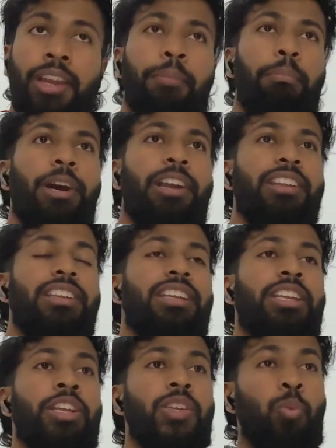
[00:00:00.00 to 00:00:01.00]
But
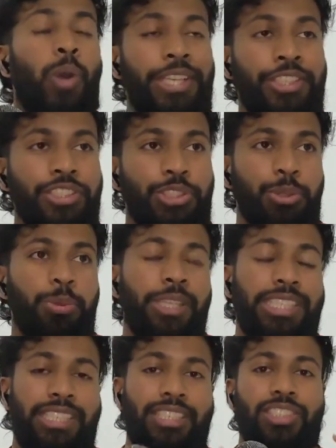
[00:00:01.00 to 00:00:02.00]
when you're doing
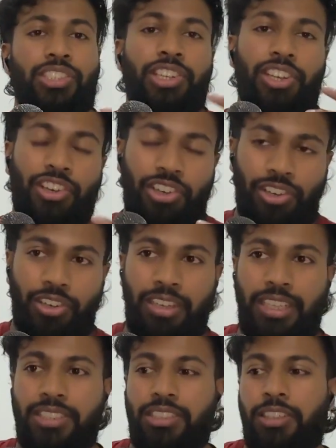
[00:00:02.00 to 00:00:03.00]
it, it's going to hurt.
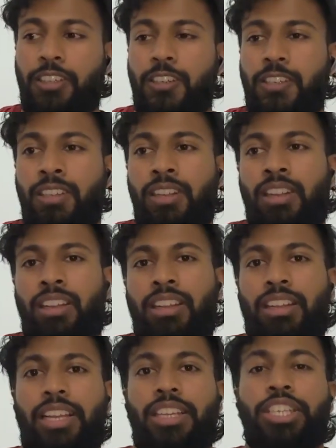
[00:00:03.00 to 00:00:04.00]

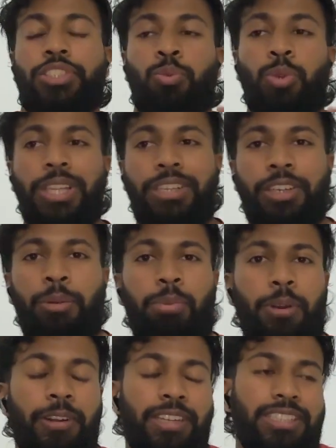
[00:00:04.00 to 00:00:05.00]
It's really going to
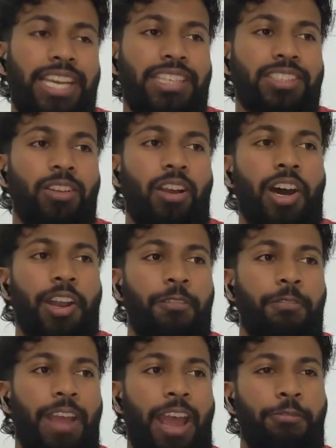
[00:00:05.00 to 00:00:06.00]
burn. It takes a lot
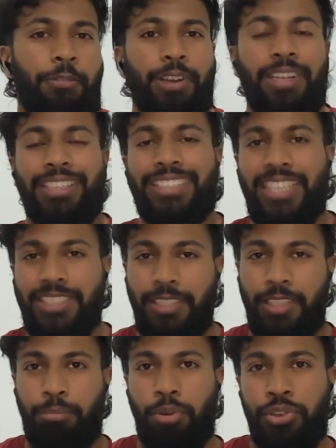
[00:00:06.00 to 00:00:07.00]
of effort and intensity
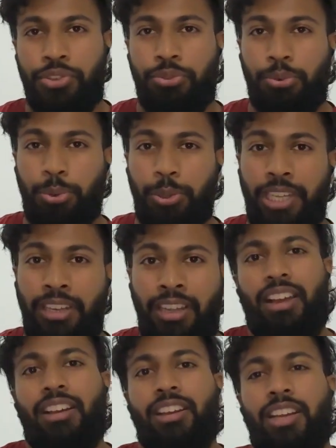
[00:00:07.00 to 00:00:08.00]
to push through it.
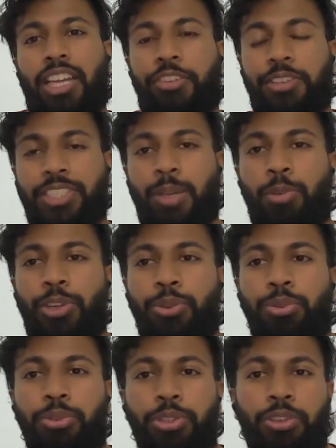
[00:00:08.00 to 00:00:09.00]
If you're someone
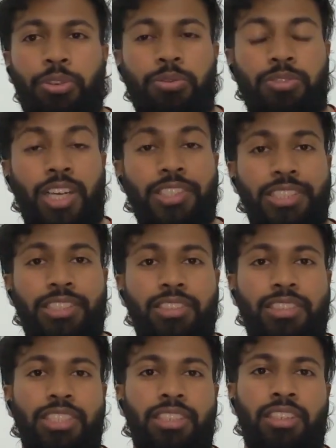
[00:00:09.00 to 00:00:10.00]
who,
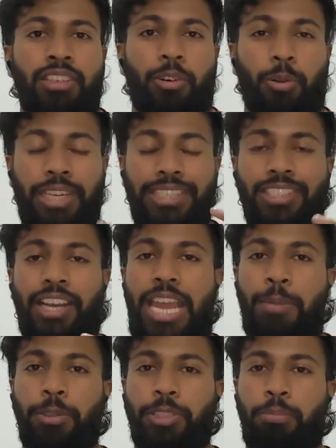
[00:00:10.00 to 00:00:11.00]
doesn't or is not
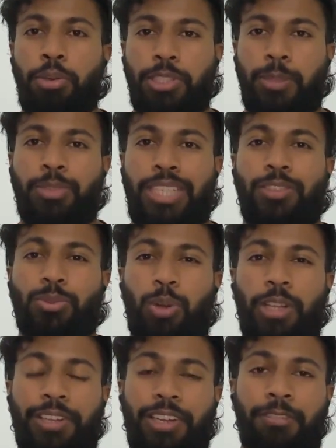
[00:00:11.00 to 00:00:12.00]
able to push themselves
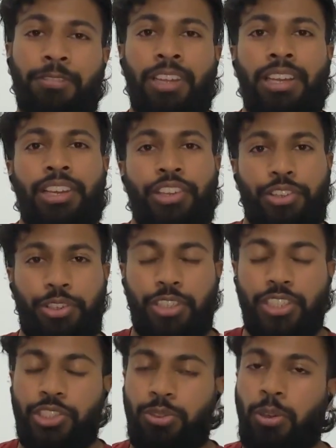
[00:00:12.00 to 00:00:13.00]
well enough, you're going to
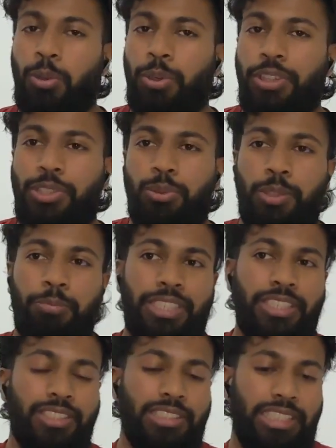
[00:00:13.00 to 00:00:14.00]
struggle with this one
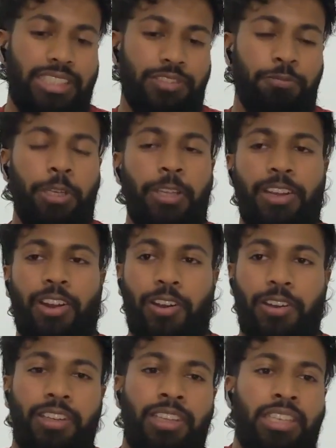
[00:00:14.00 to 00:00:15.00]
because it's really
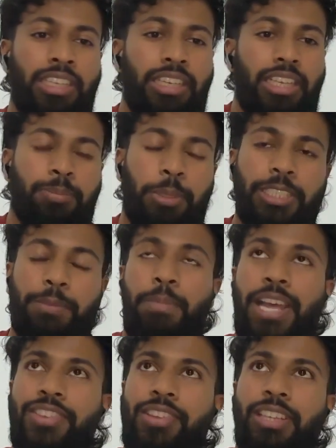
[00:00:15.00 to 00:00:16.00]
hard, especially
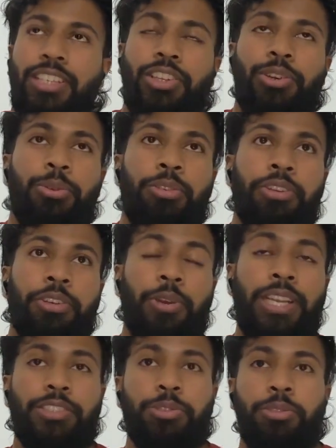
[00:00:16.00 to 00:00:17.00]
mentally. You're
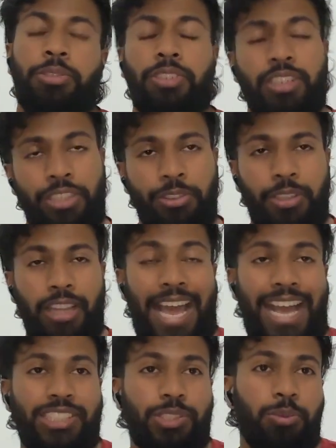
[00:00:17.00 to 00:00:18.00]
going through the
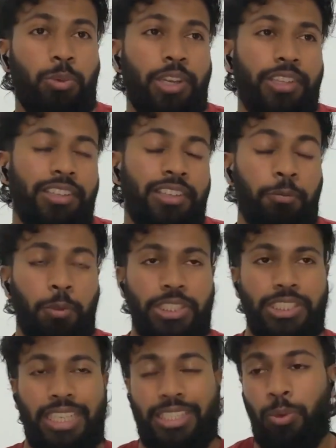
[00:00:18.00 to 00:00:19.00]
last one, which
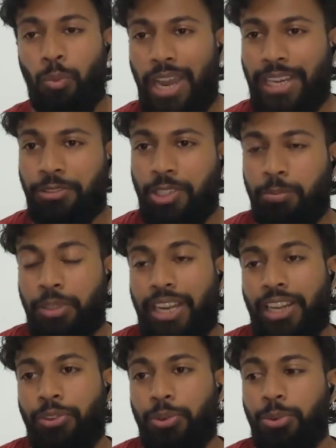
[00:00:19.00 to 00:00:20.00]
is like the wide grip. You're
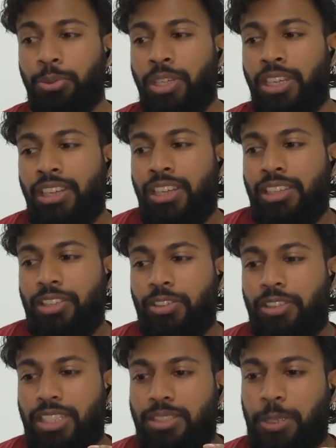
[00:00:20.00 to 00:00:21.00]
getting through,
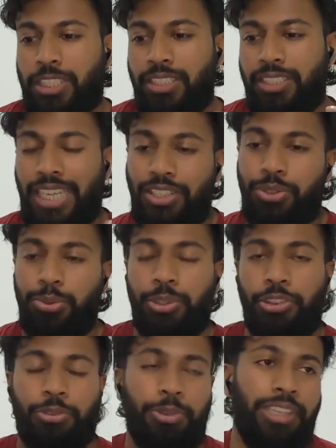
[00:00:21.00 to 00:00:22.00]
especially set 2
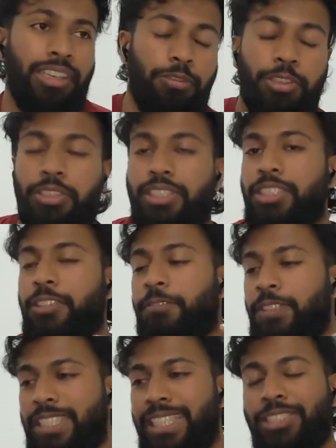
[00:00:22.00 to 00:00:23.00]
and 3, the
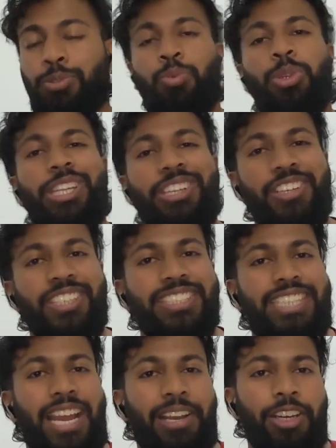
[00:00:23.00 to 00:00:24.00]
fatigue is really going to
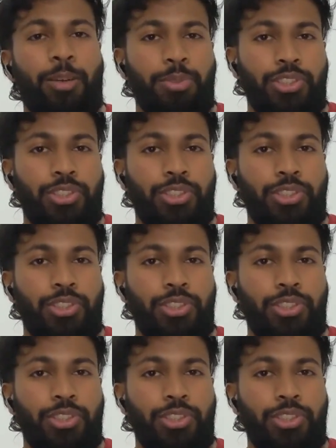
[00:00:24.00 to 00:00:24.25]
stack up.